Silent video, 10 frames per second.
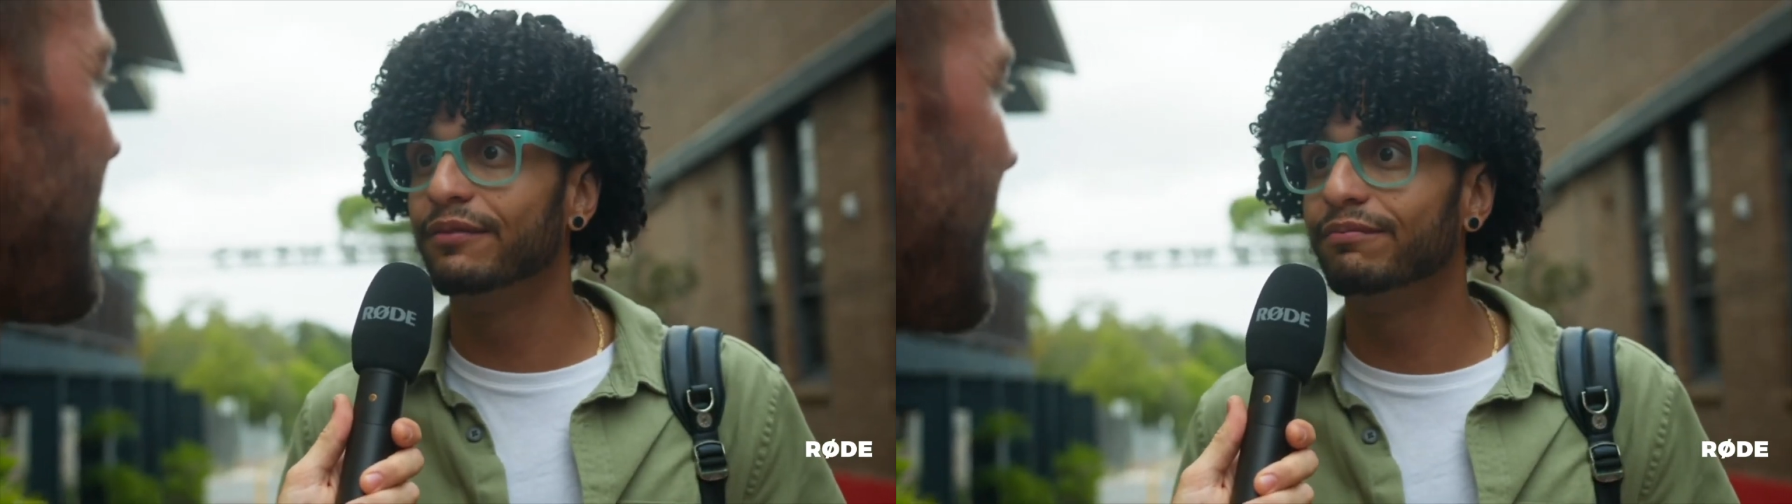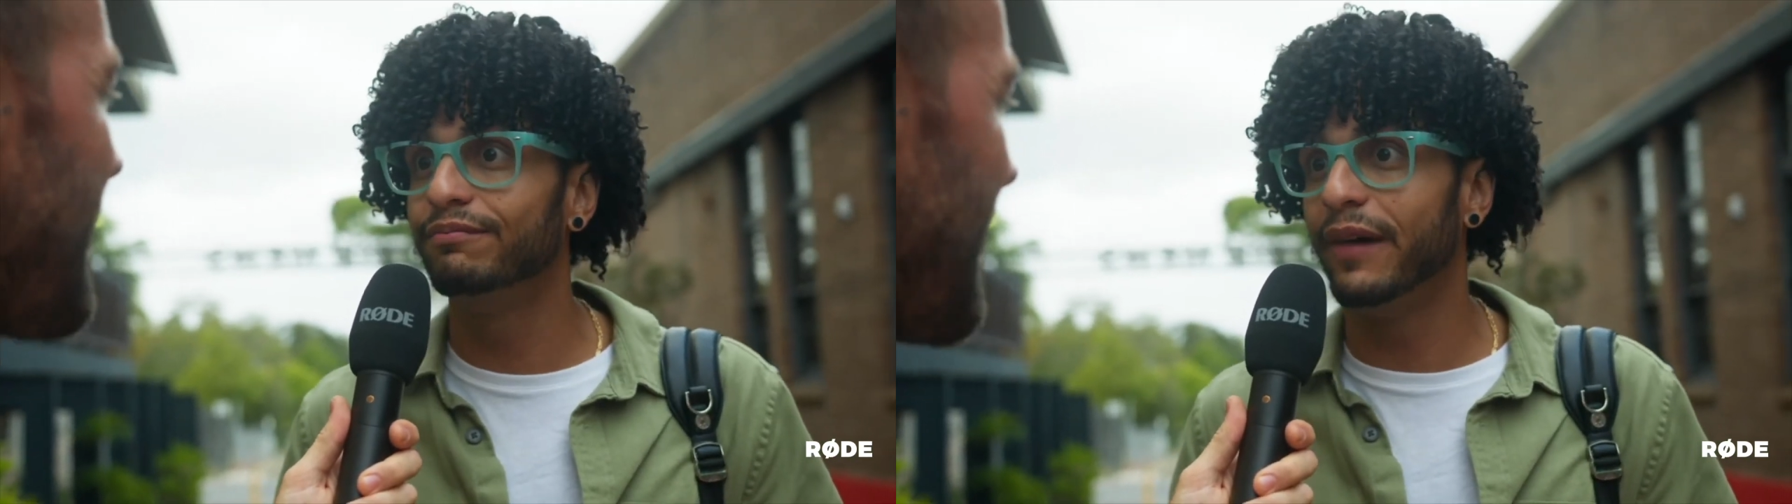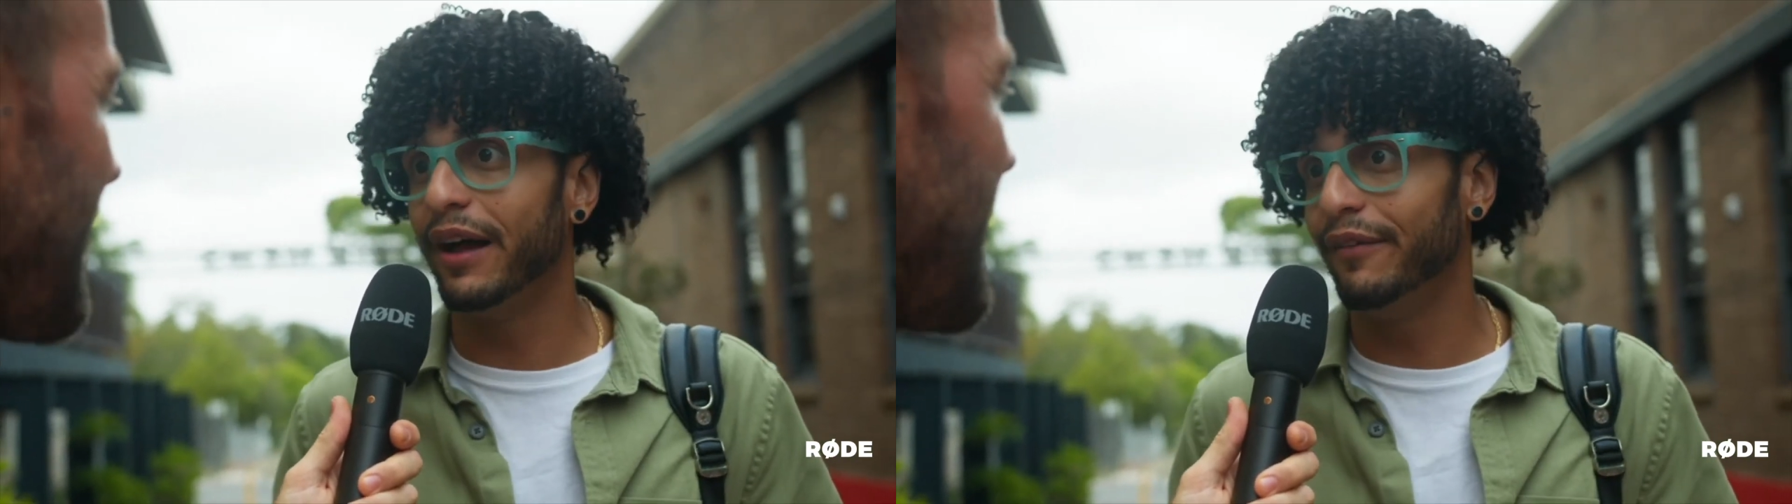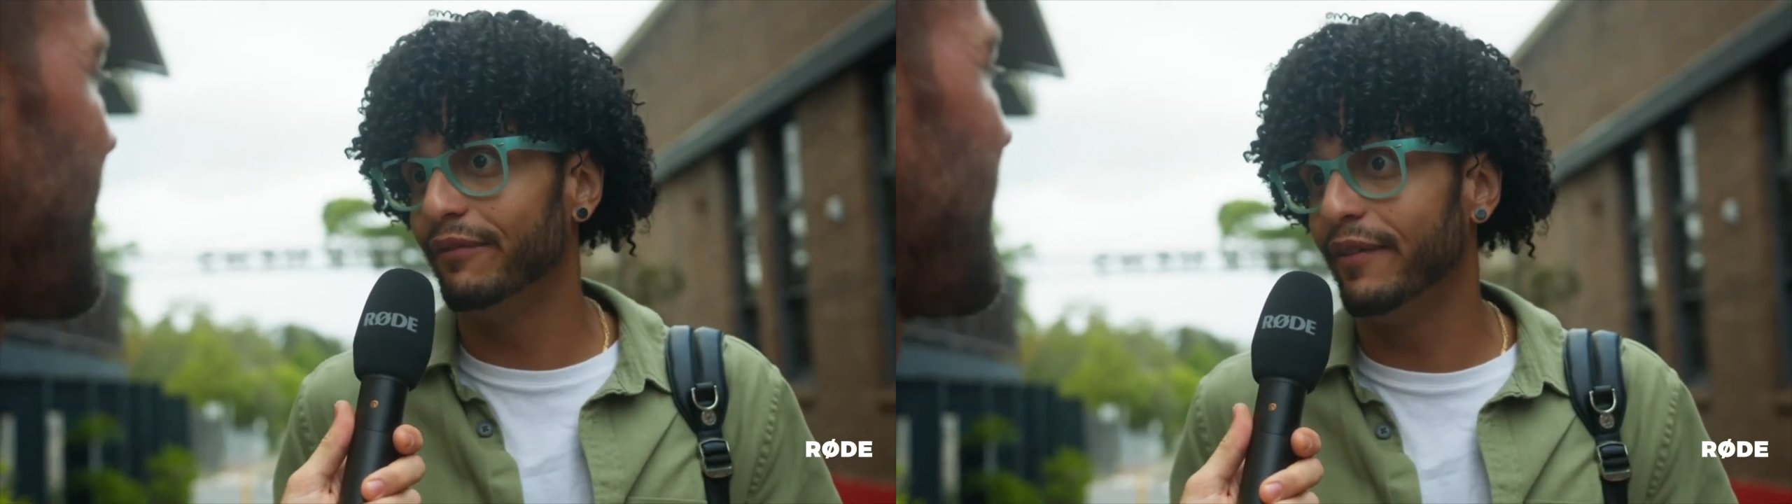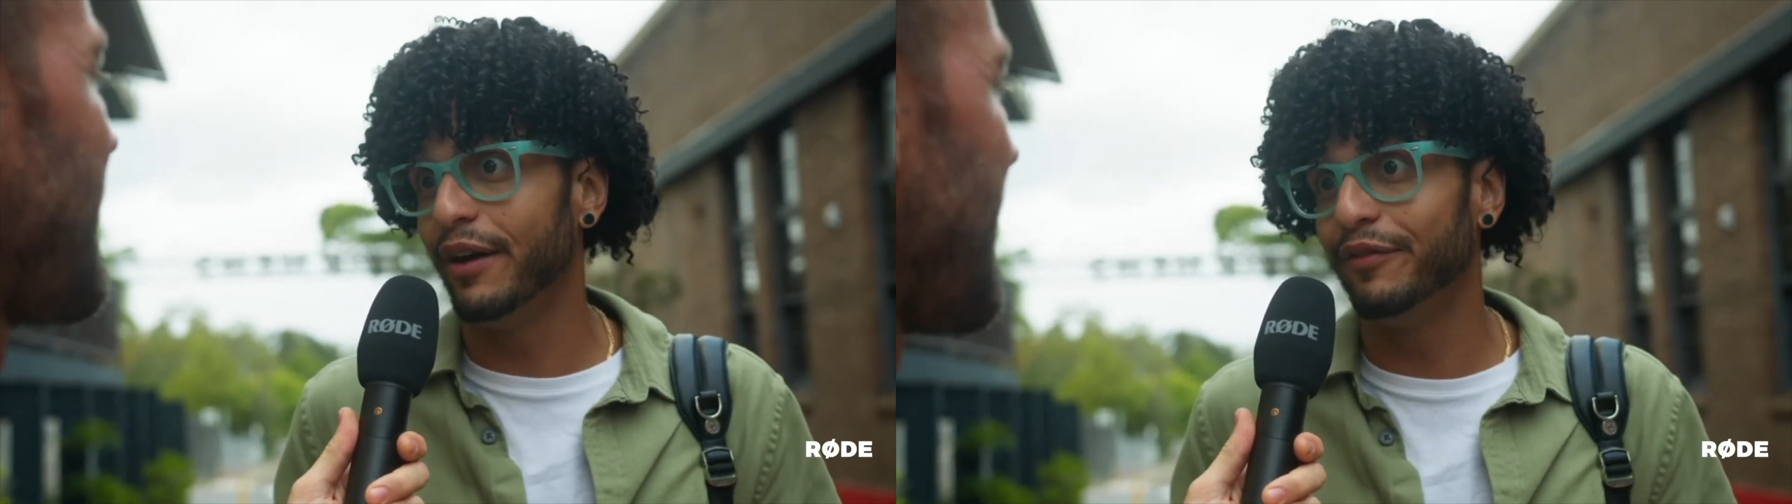wireless
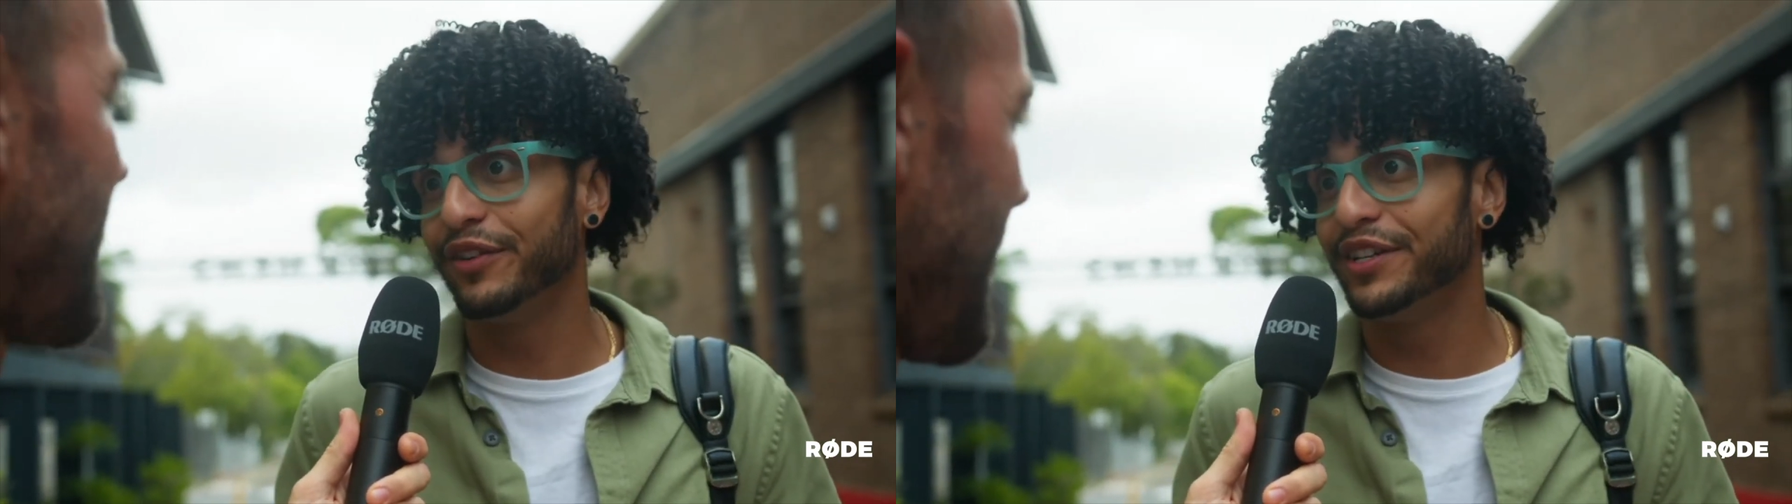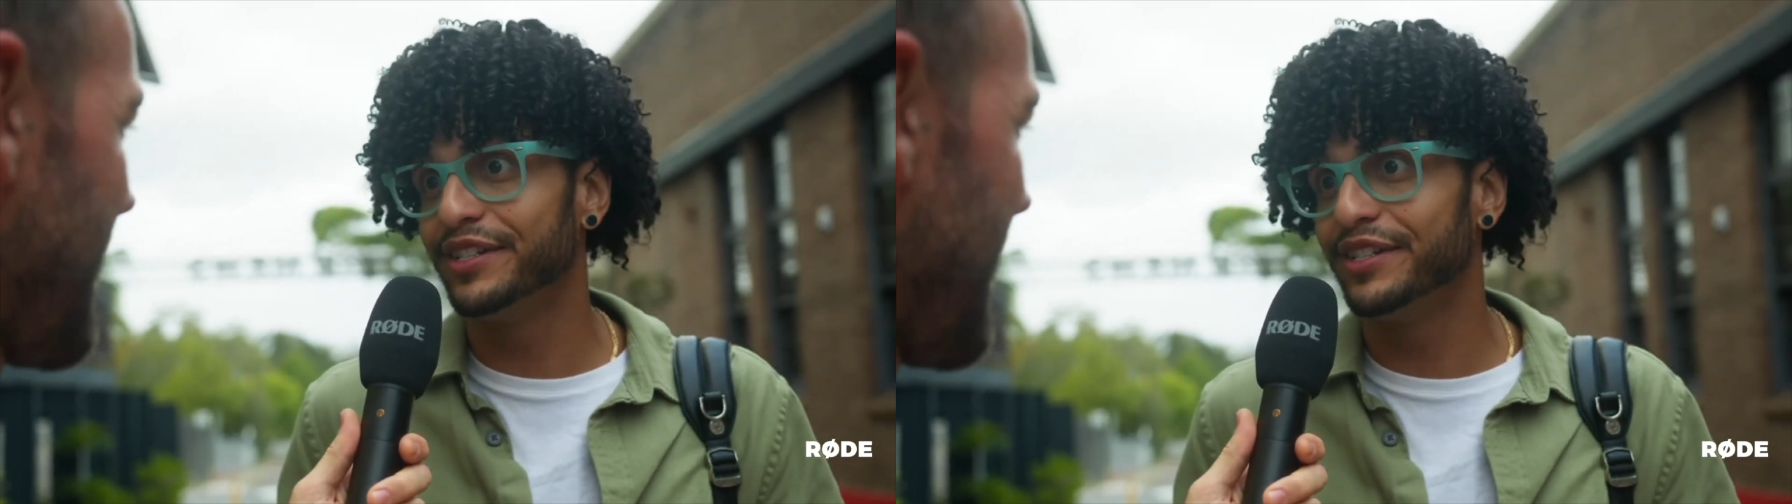setup.